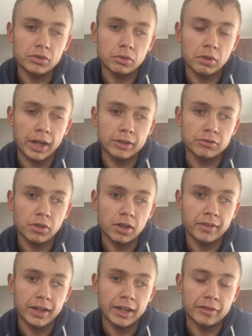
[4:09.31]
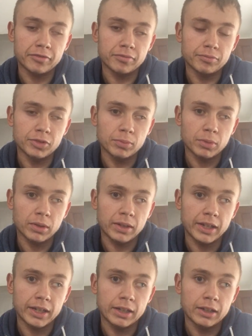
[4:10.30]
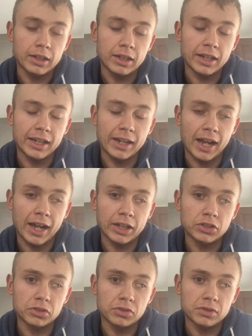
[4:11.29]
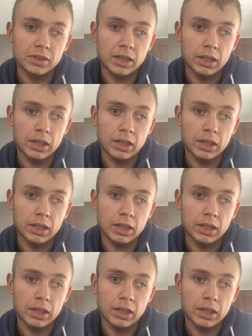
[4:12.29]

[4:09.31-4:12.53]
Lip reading: So I'd rather have someone there and I just